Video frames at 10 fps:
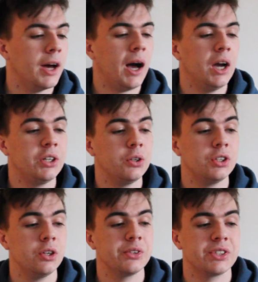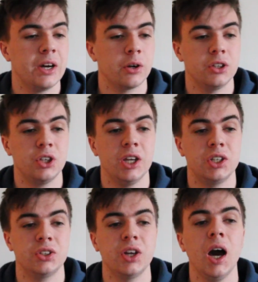iTunes U is now going to
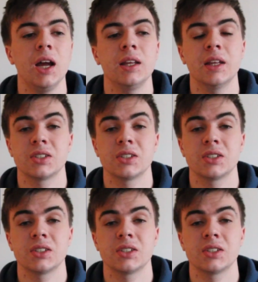change entirely.